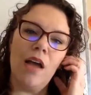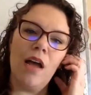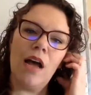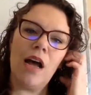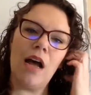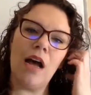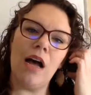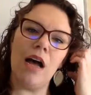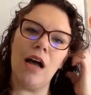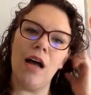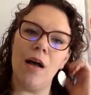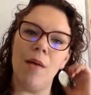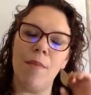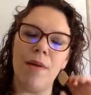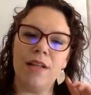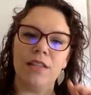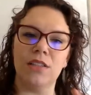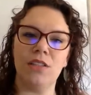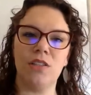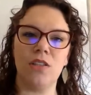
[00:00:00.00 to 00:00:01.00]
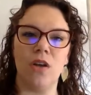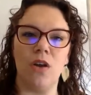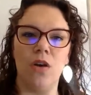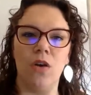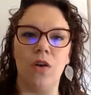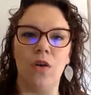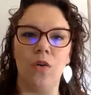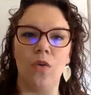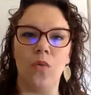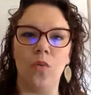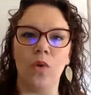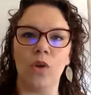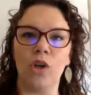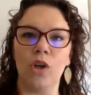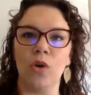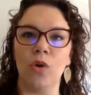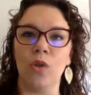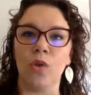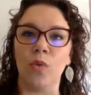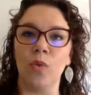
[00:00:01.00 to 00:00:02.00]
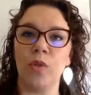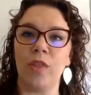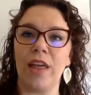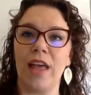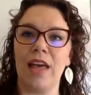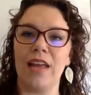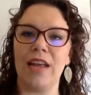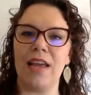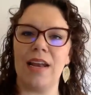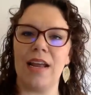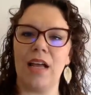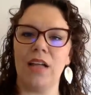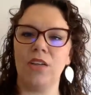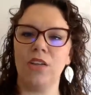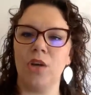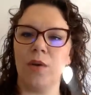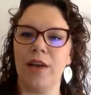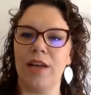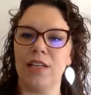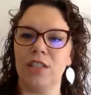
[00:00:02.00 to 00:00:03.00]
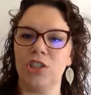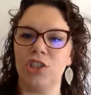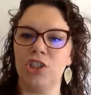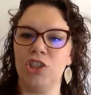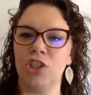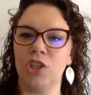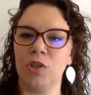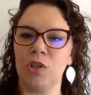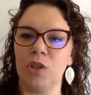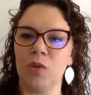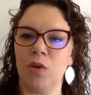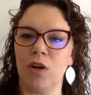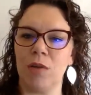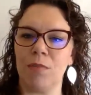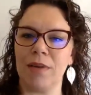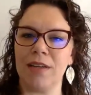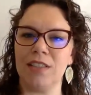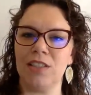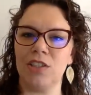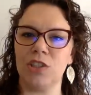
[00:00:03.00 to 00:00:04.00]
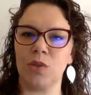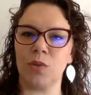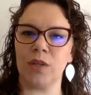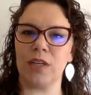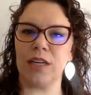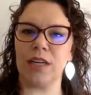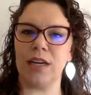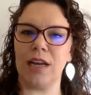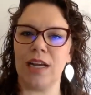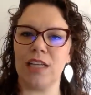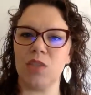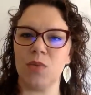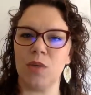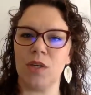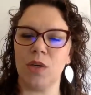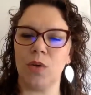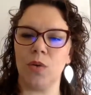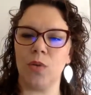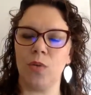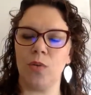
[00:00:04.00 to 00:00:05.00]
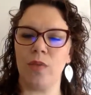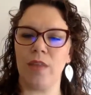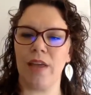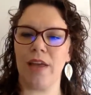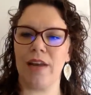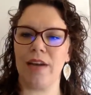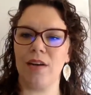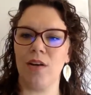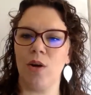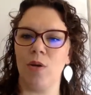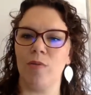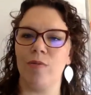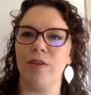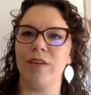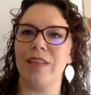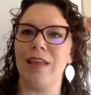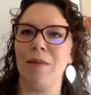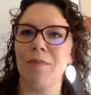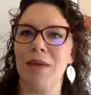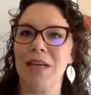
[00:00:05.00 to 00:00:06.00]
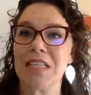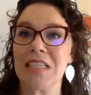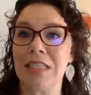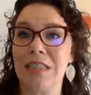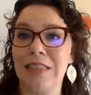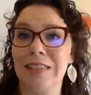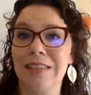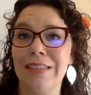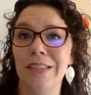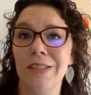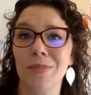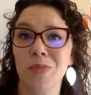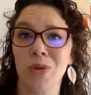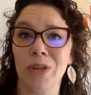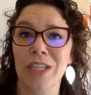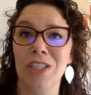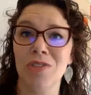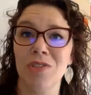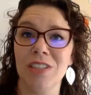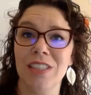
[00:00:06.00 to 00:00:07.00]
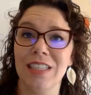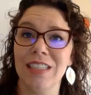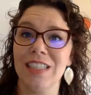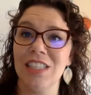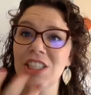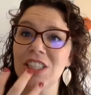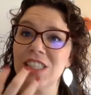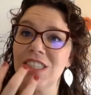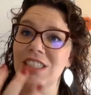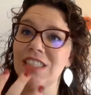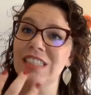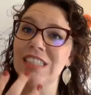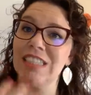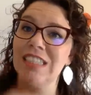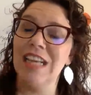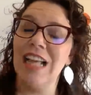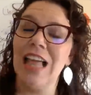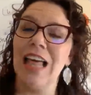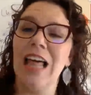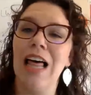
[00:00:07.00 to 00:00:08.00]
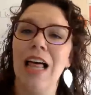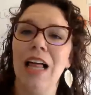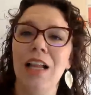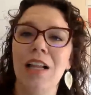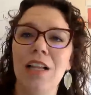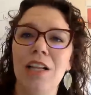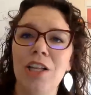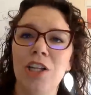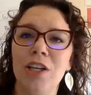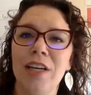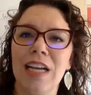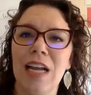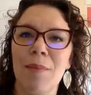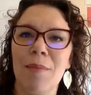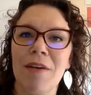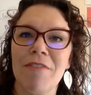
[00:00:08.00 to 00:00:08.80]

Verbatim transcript: Um, and so we'll go through that and I'll go ahead and show you on my screen as we go through that. And hopefully that makes it a little more interesting than just looking at my